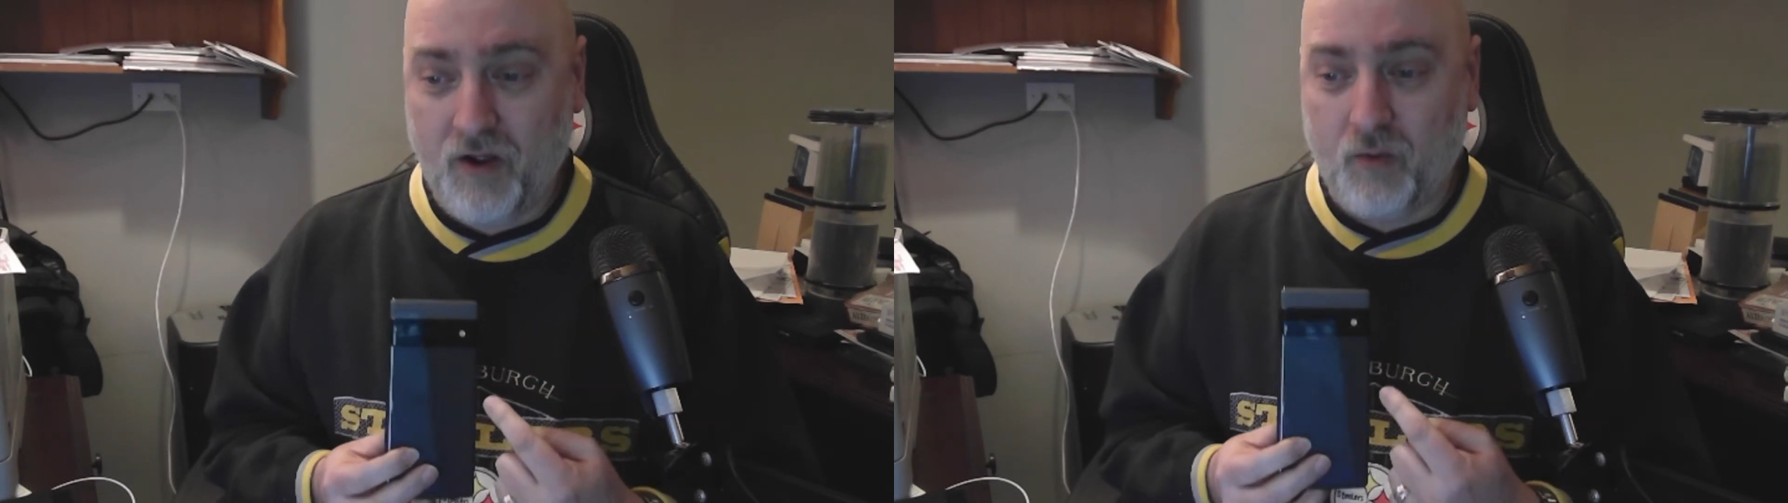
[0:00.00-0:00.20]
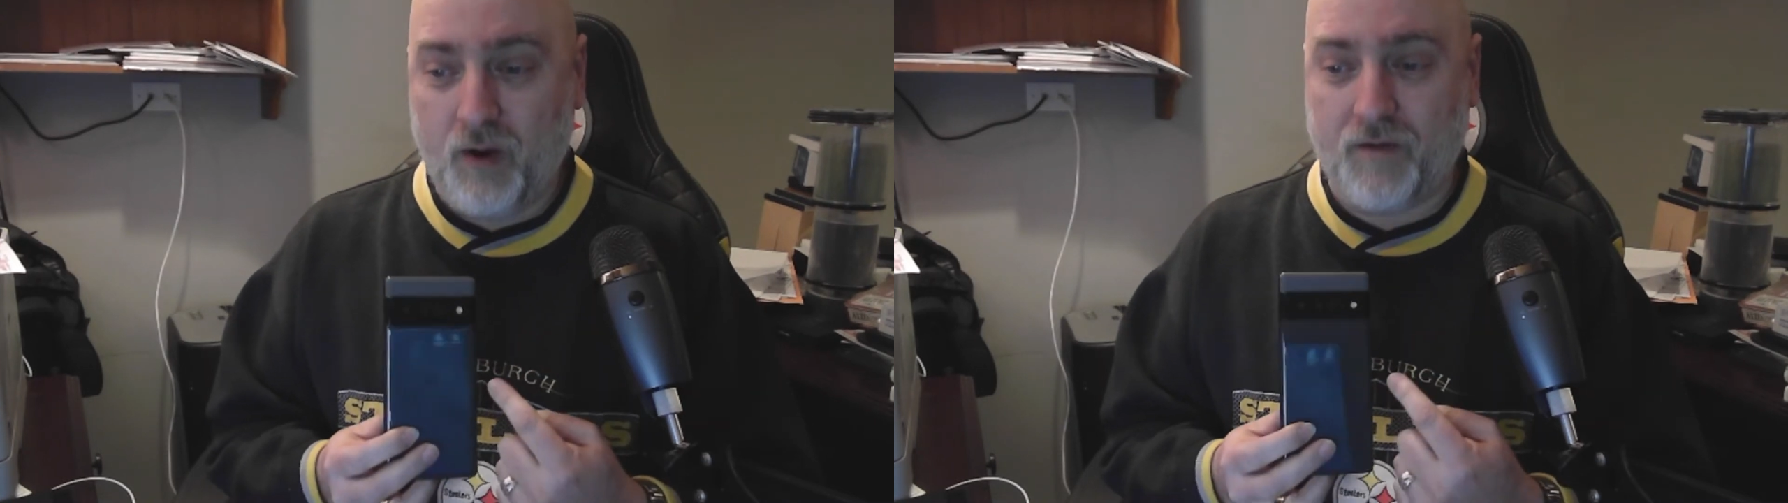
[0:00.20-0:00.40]

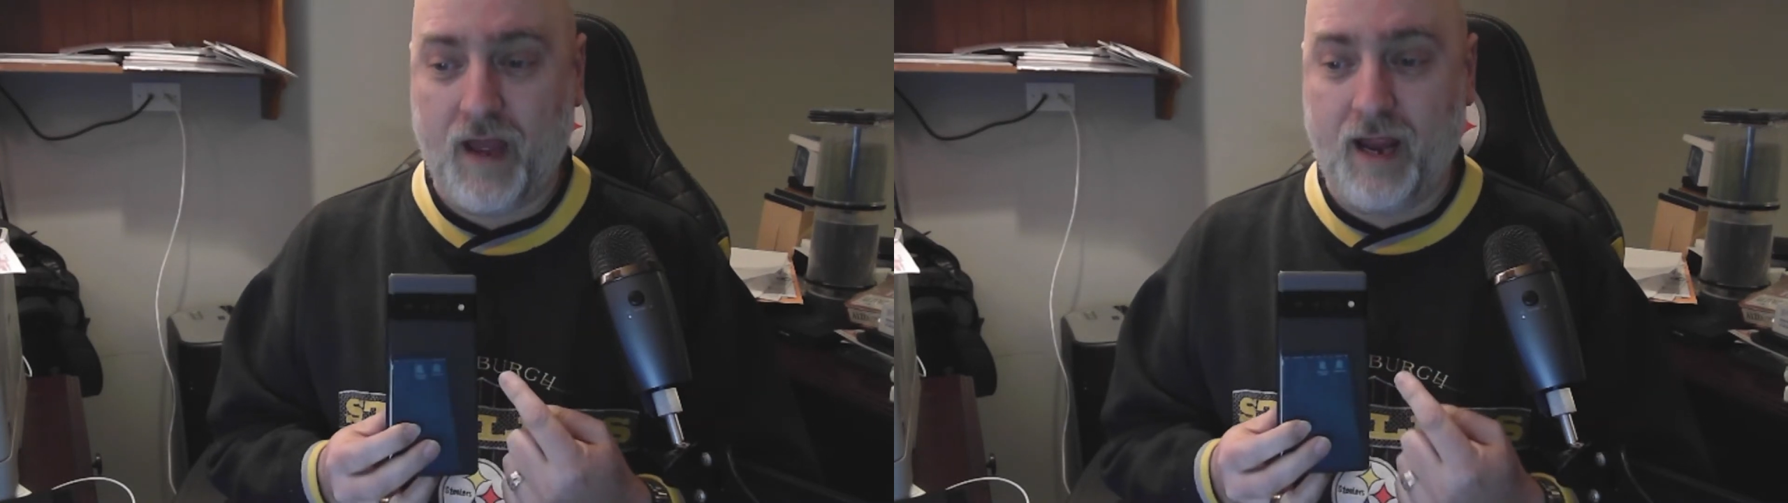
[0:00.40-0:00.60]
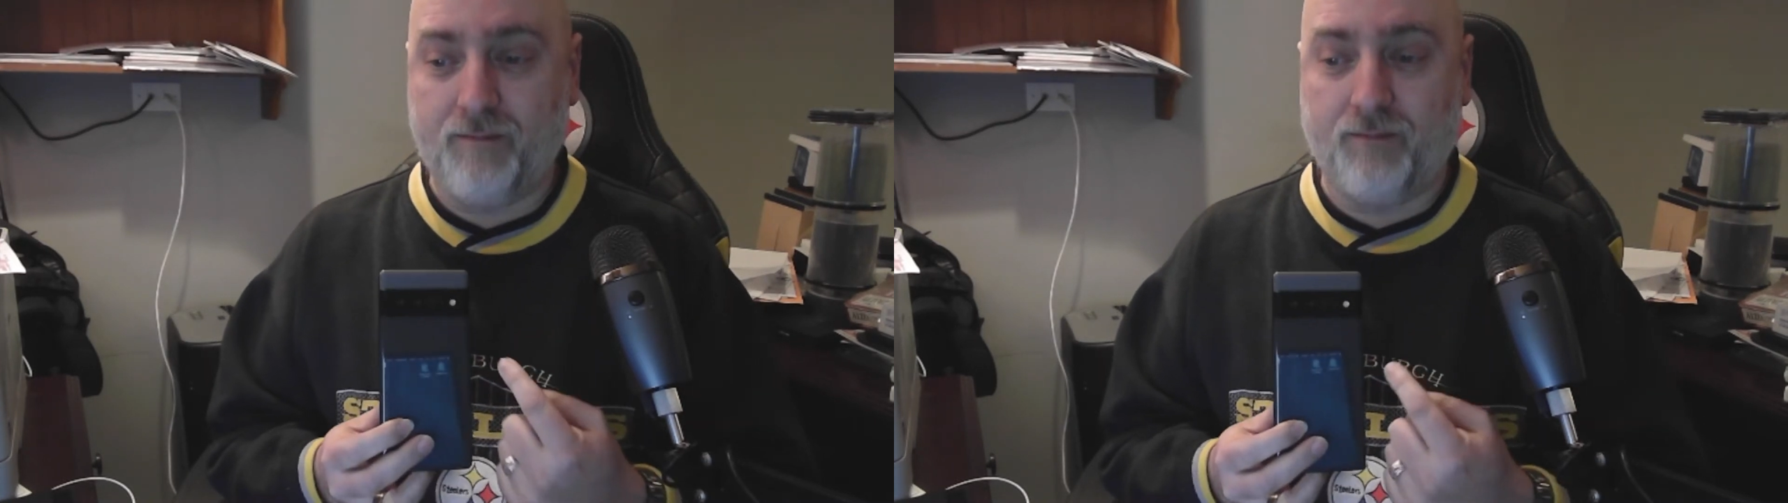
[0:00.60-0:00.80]
with
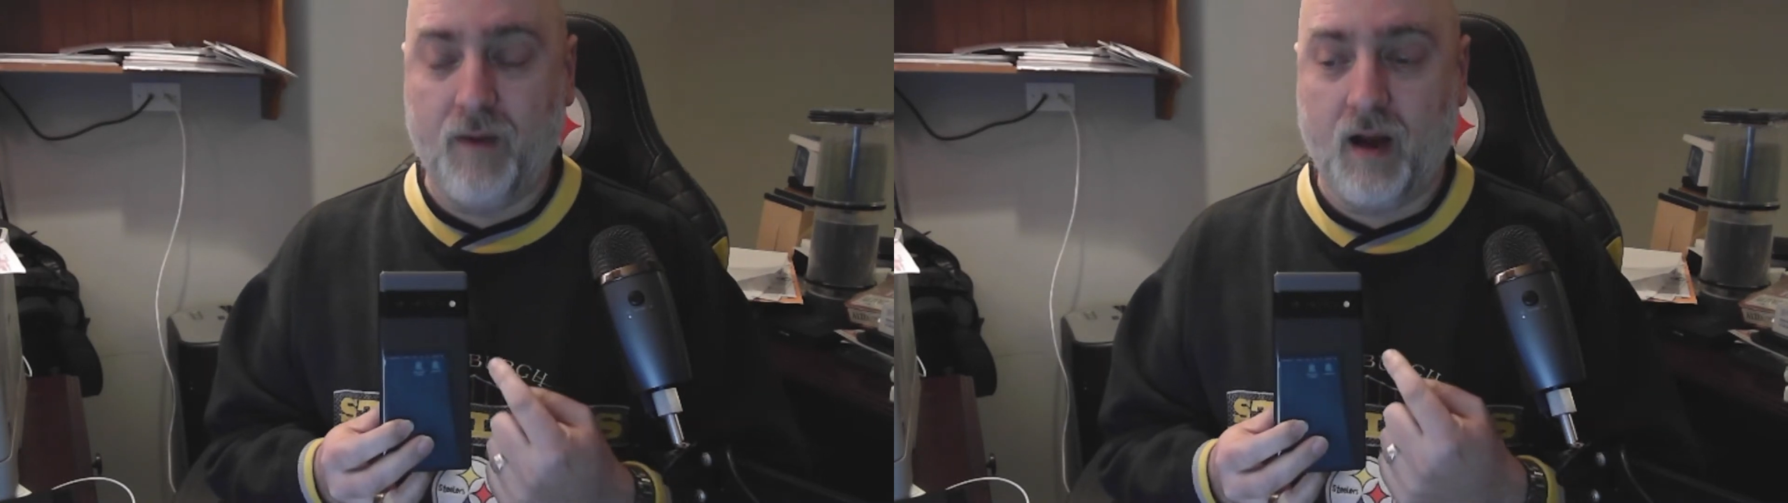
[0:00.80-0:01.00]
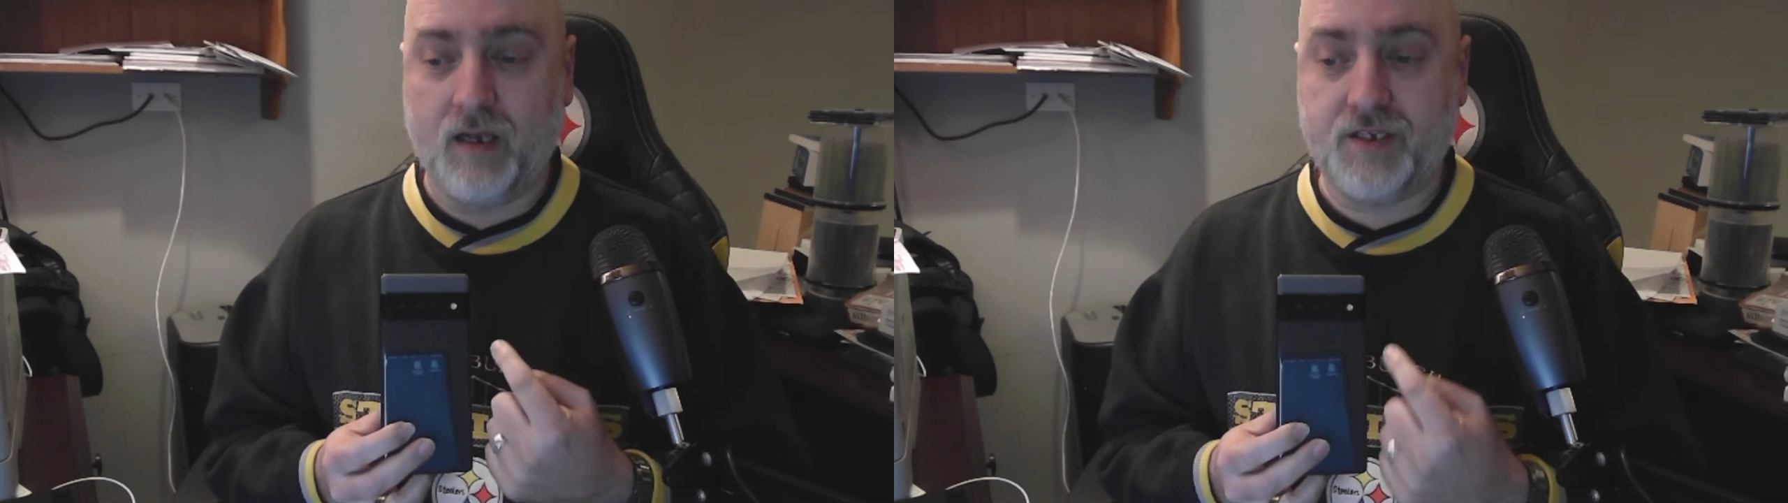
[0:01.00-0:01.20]
a
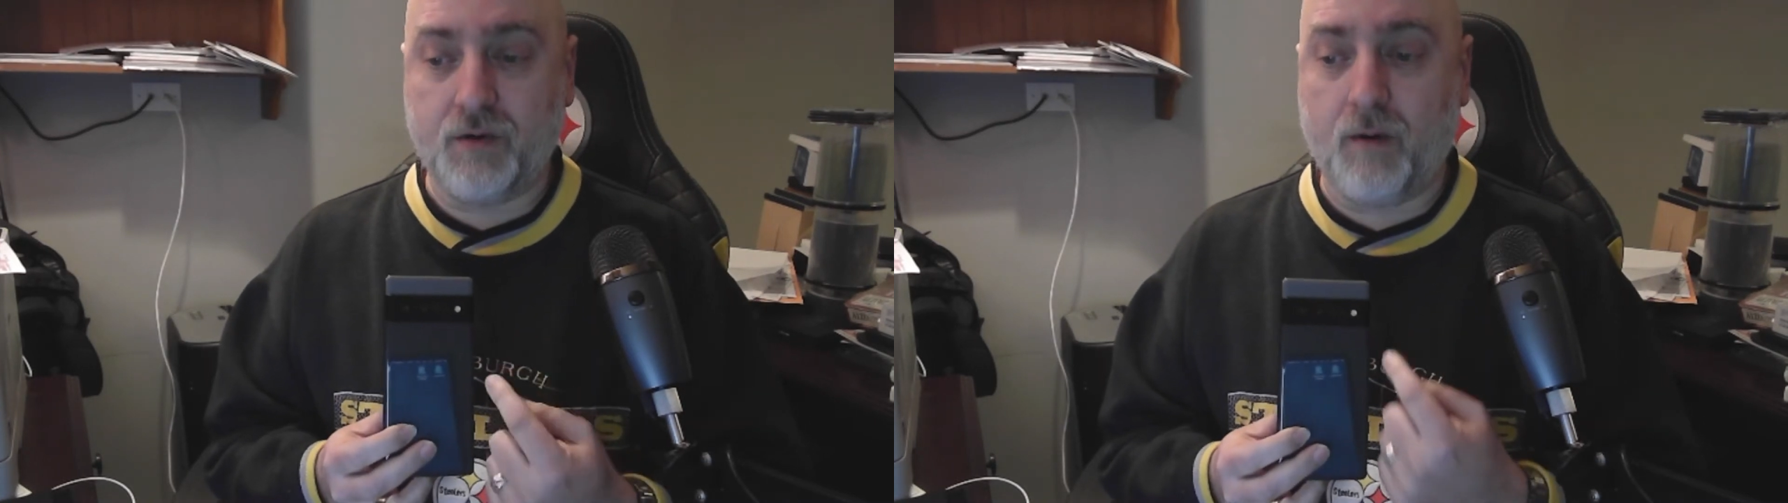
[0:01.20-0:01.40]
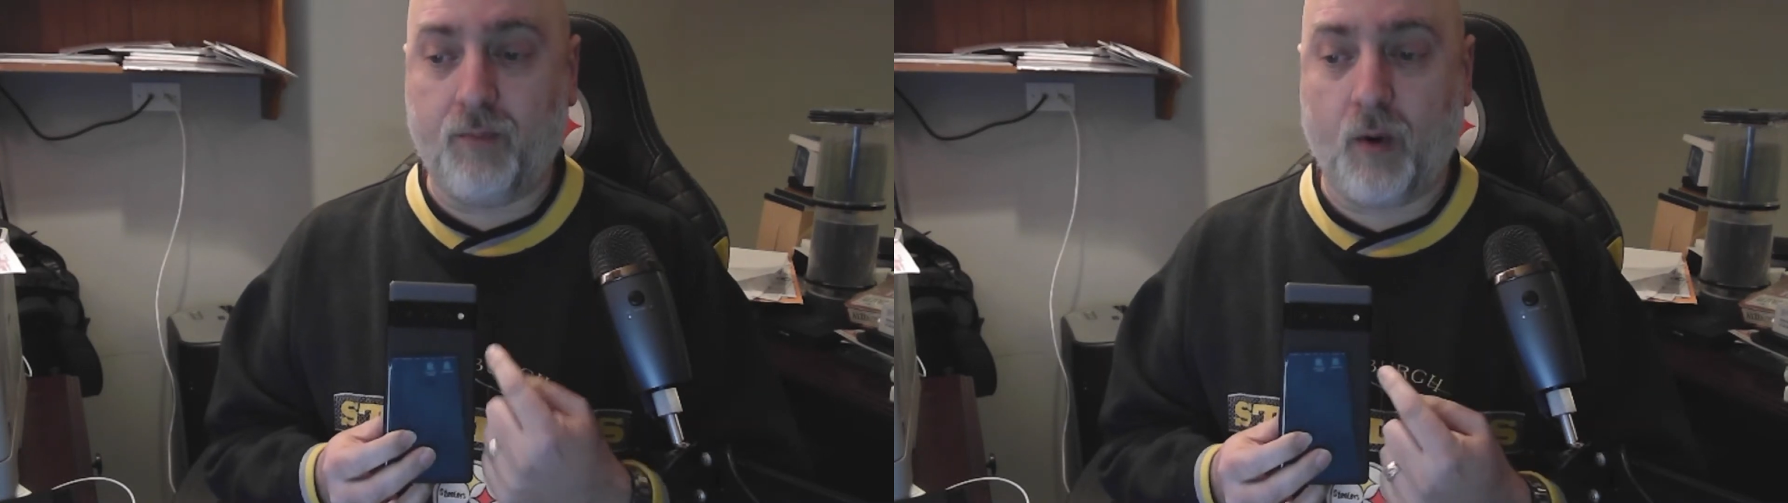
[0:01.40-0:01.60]

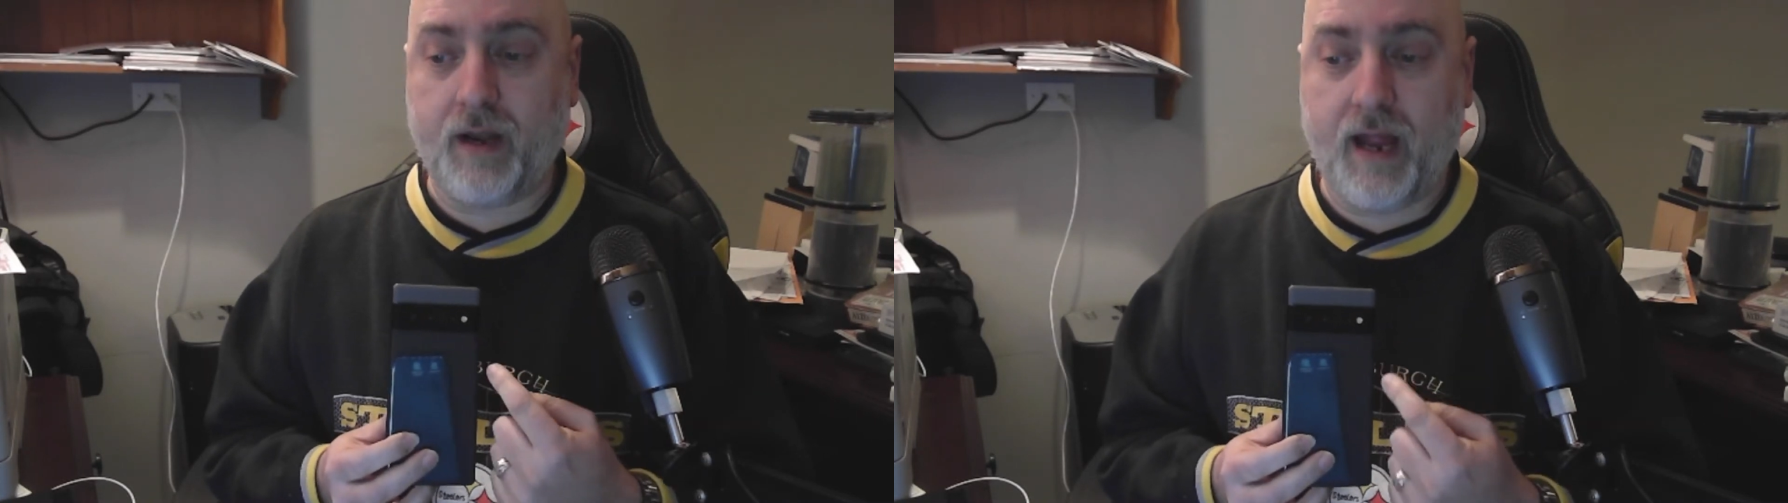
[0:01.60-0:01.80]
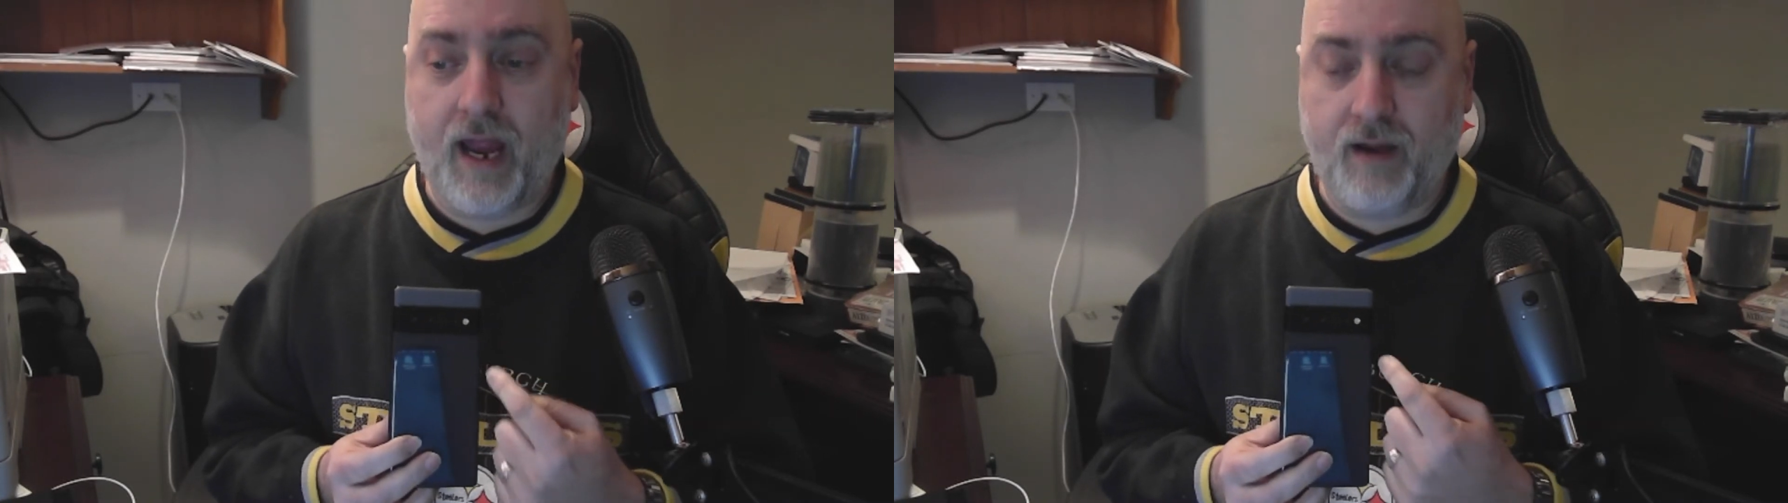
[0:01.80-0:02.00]

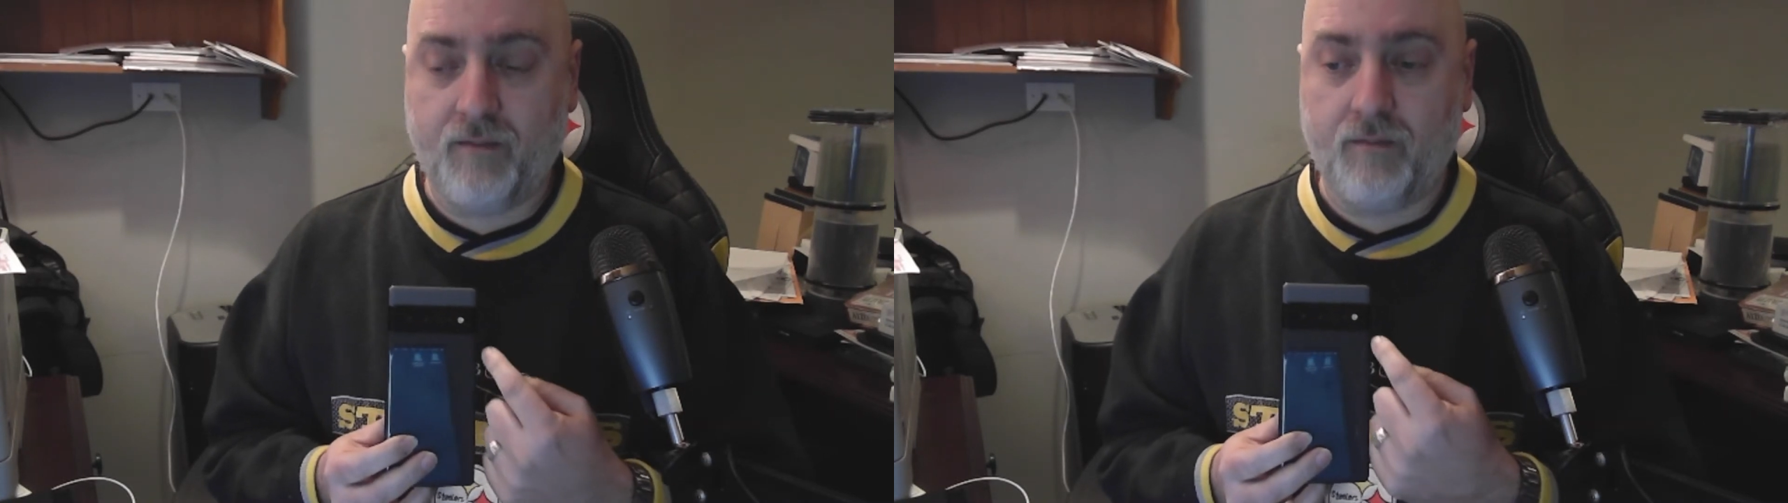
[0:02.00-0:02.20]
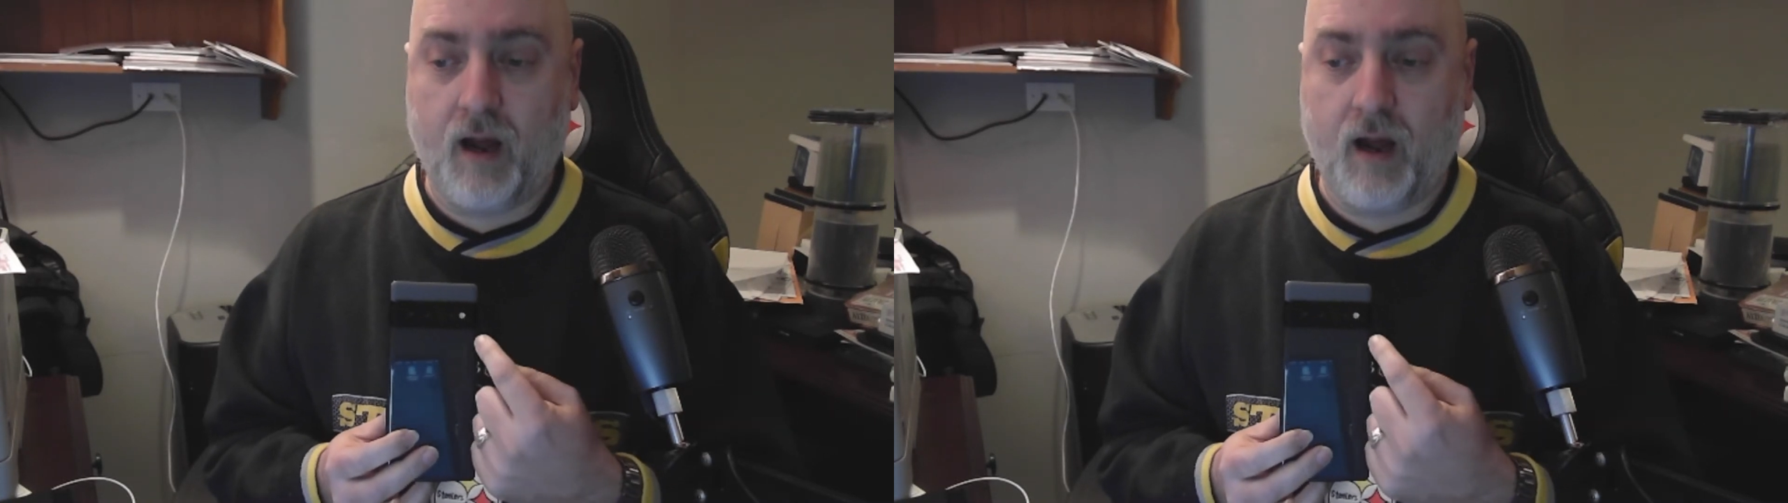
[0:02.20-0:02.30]
0.8